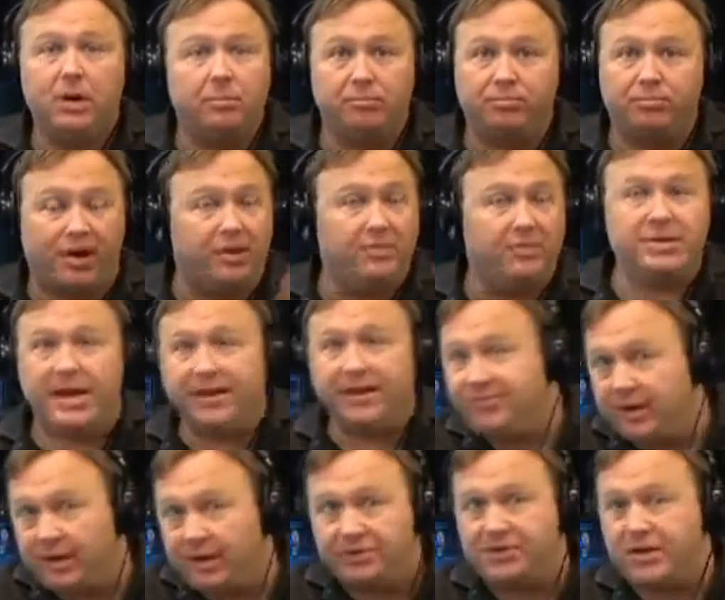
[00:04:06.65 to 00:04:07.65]

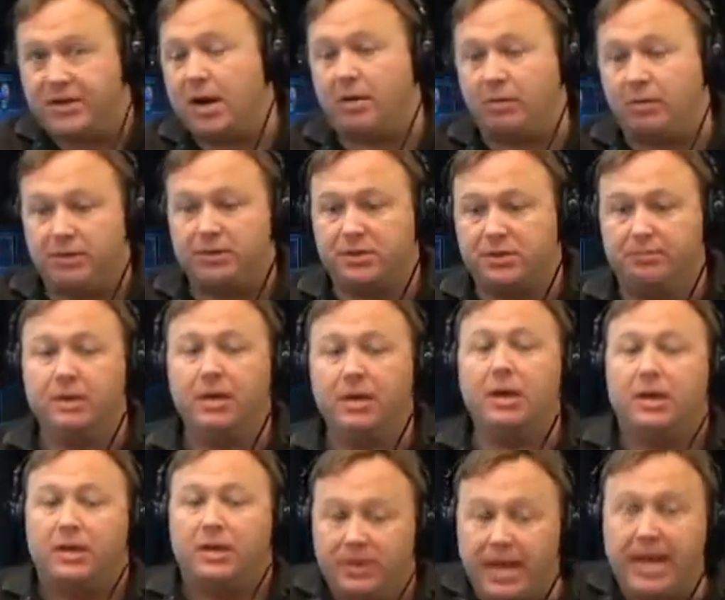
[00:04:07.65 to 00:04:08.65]
Protesting is terrorism.
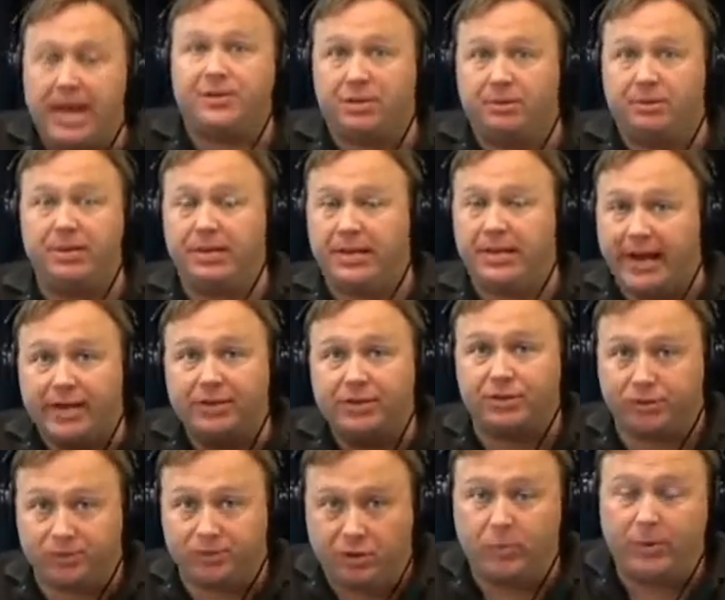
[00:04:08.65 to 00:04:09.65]
Yes, I mean, the
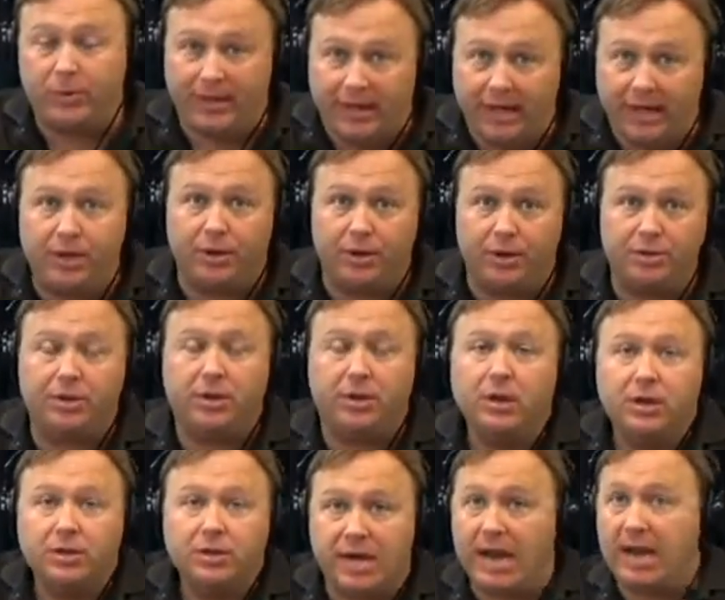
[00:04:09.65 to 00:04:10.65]
answer to it is
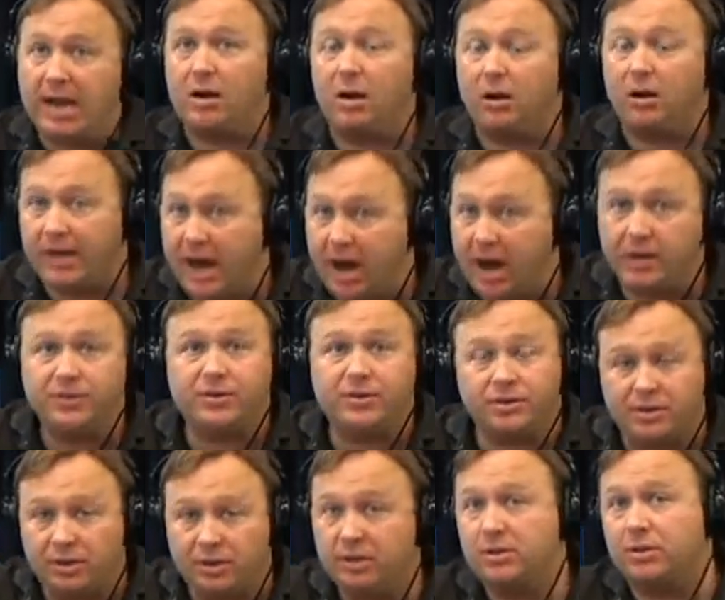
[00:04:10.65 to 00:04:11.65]
taking our counties, our
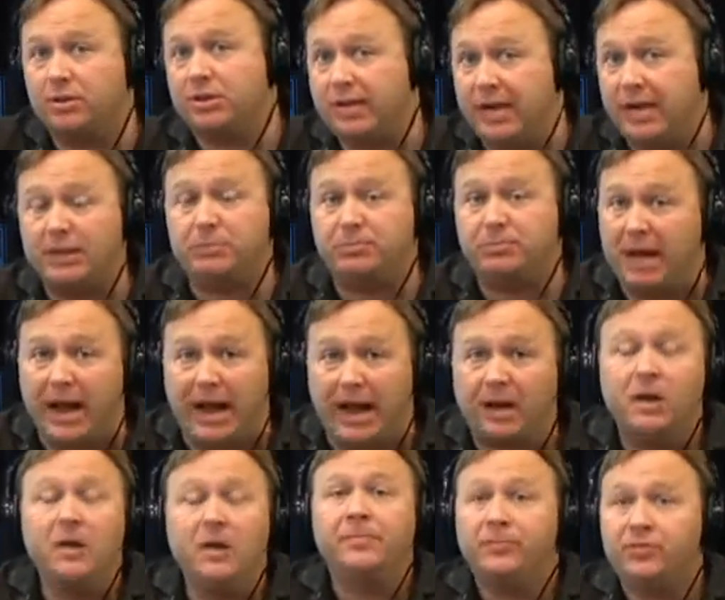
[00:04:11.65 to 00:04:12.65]
cities, our states back,
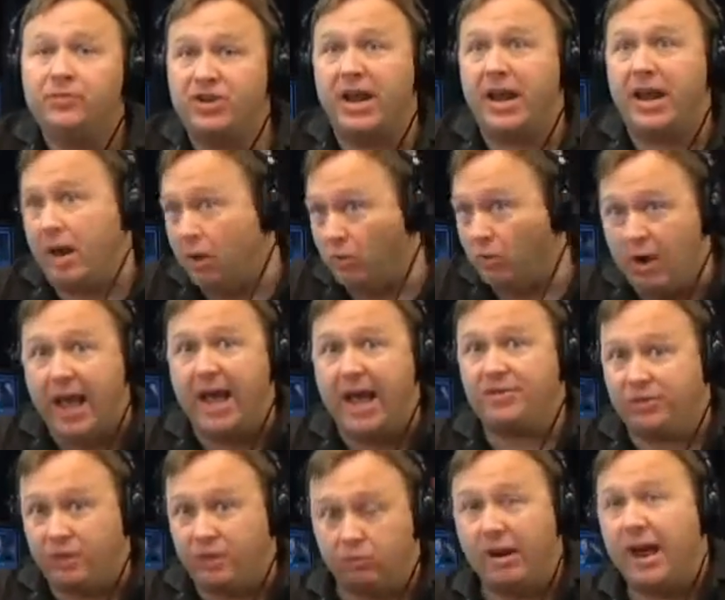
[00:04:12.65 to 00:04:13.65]
saying
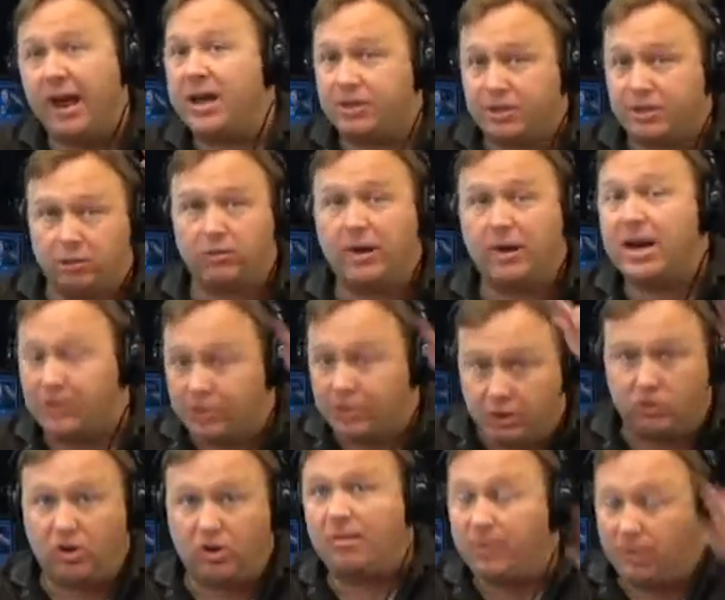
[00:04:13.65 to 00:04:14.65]
arrest, arrest, arrest,
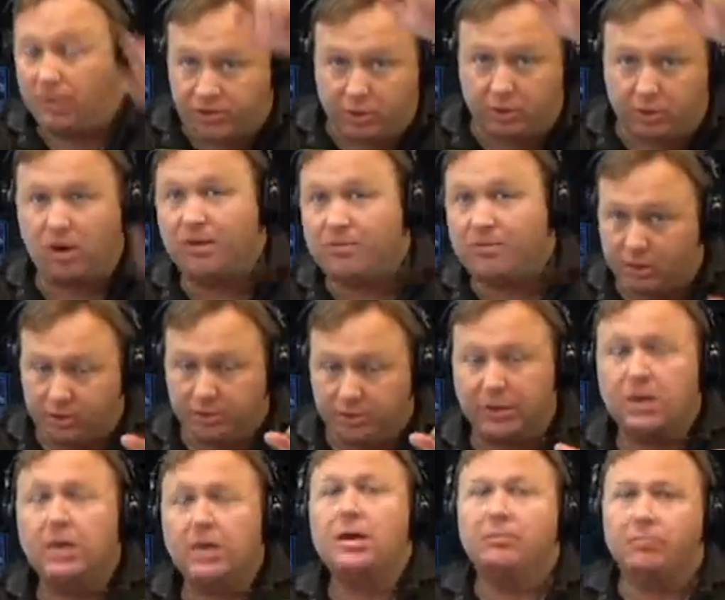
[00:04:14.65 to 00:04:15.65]
you're criminals,
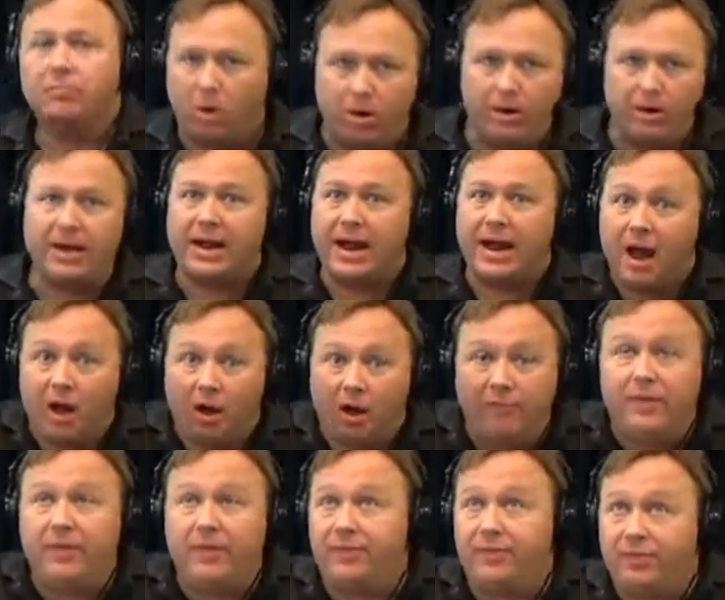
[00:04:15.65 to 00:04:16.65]
pointing
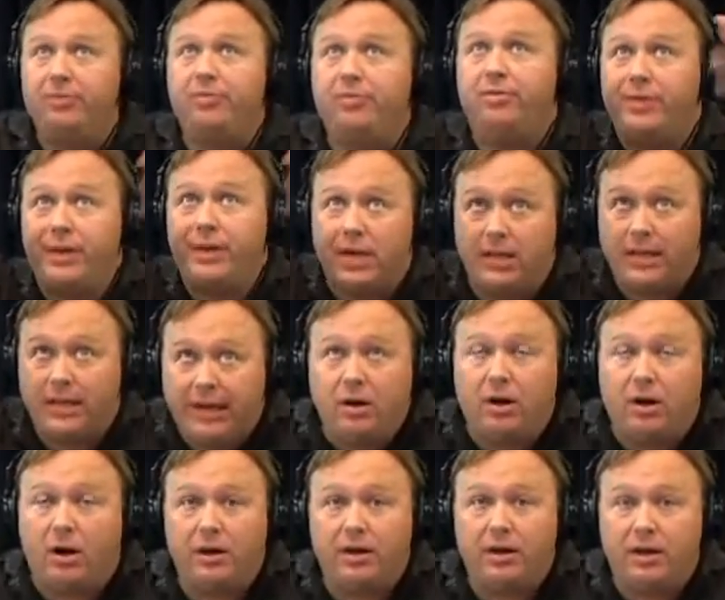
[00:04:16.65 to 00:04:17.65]
out that the elite
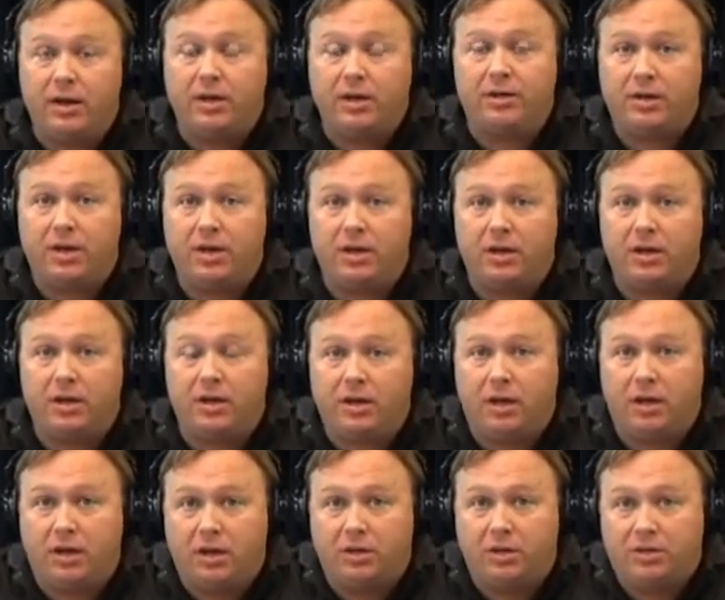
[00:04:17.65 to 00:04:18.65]

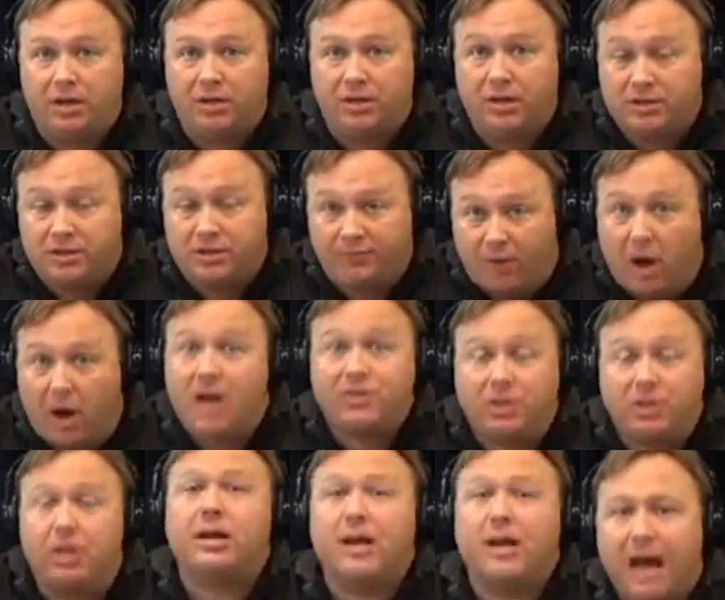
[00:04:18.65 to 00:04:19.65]
is a
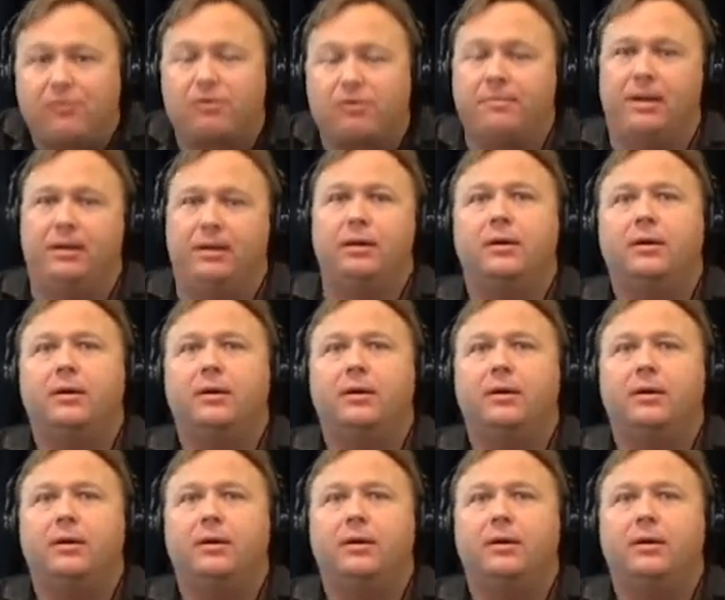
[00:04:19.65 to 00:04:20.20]
fraudulent government.